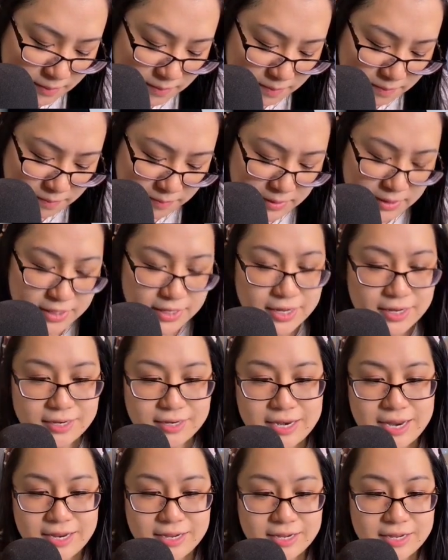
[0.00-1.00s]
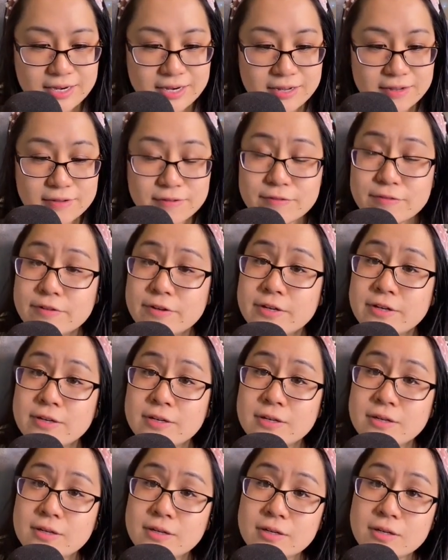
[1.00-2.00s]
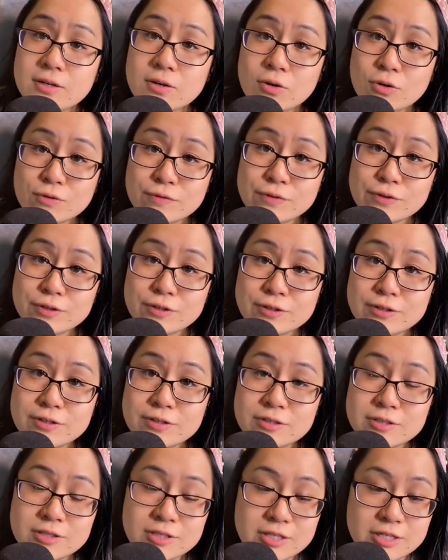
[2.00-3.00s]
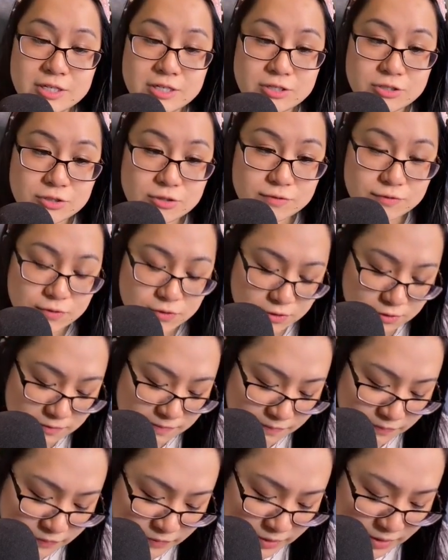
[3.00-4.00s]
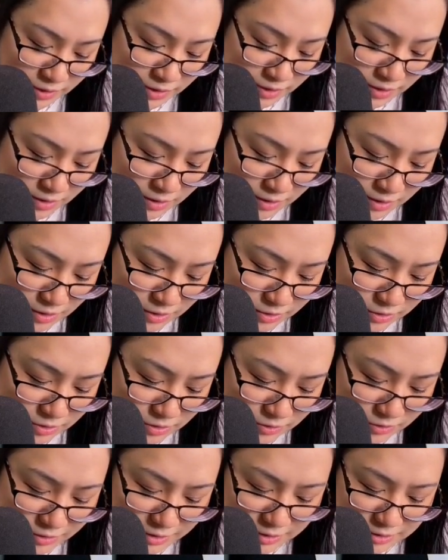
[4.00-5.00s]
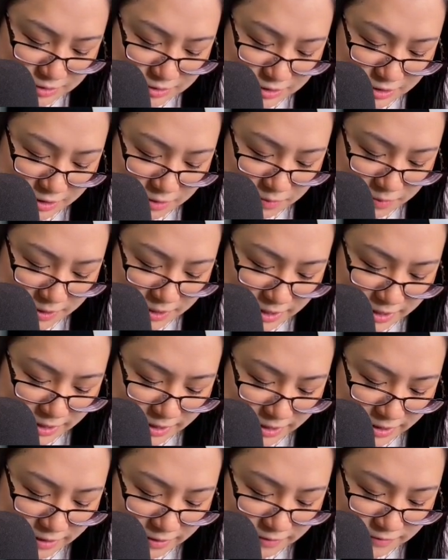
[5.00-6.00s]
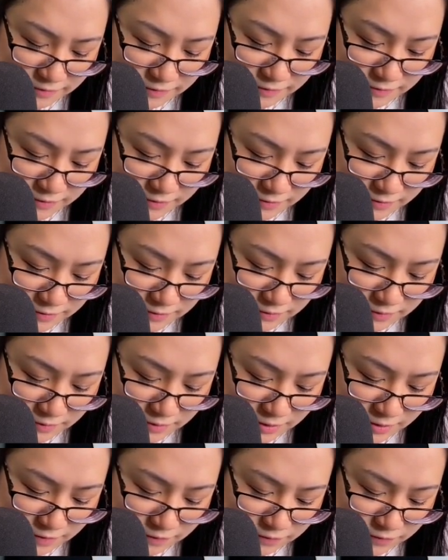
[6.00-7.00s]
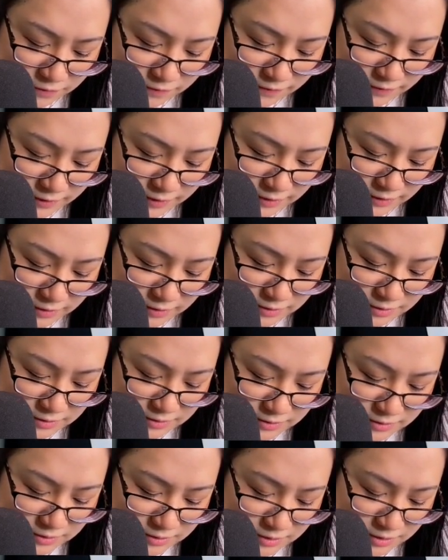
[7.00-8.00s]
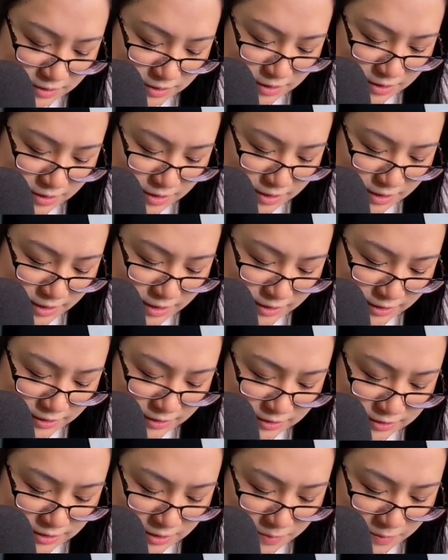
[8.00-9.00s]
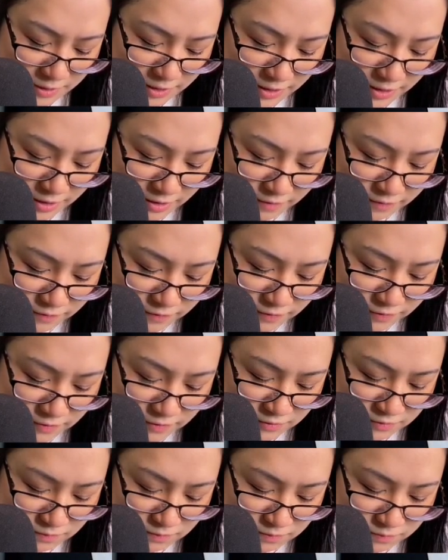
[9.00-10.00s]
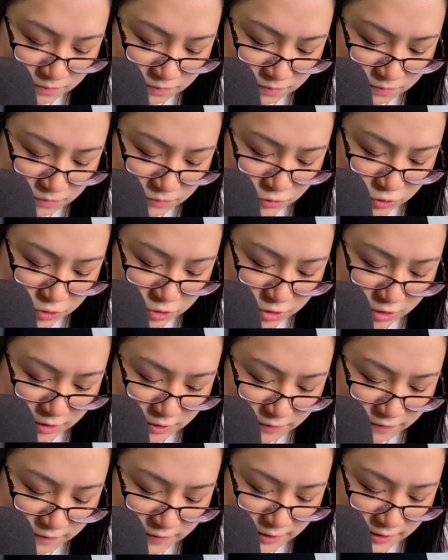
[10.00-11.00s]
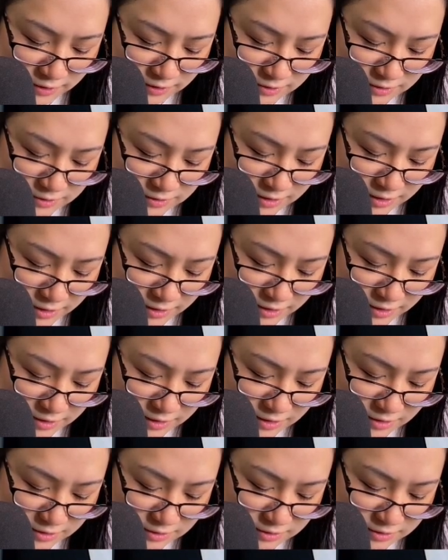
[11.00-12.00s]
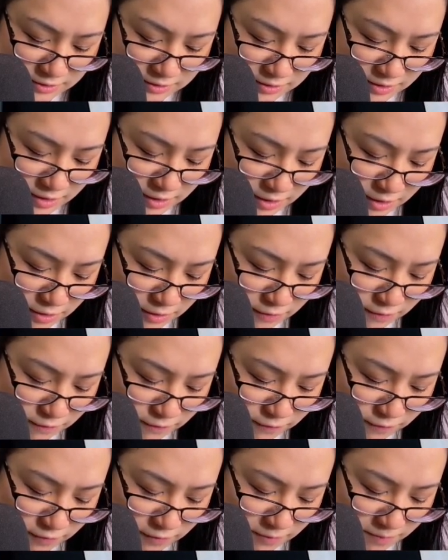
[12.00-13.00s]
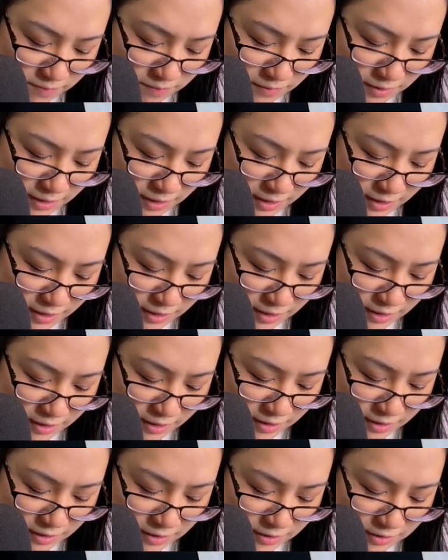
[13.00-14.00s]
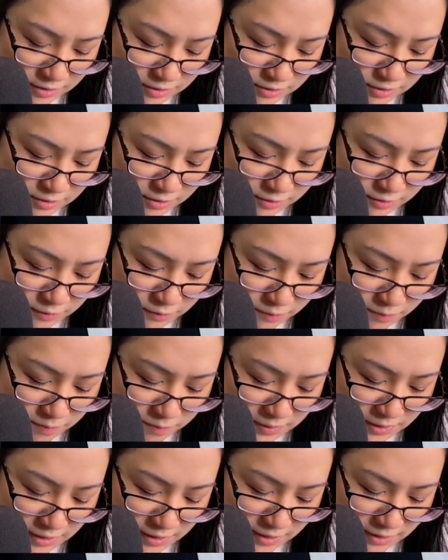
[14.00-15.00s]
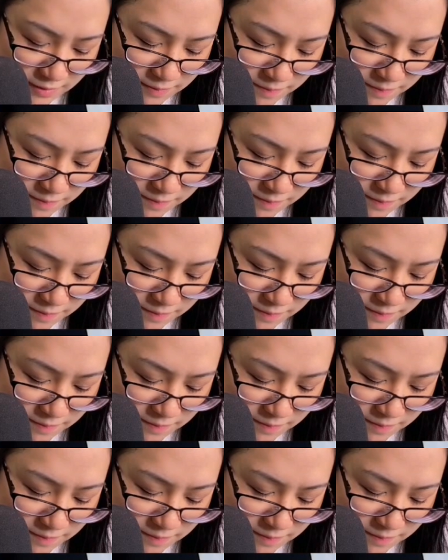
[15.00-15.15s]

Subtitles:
being negative over the interval. So let's say we have f of x, and let's say we have g of x like this from a to B.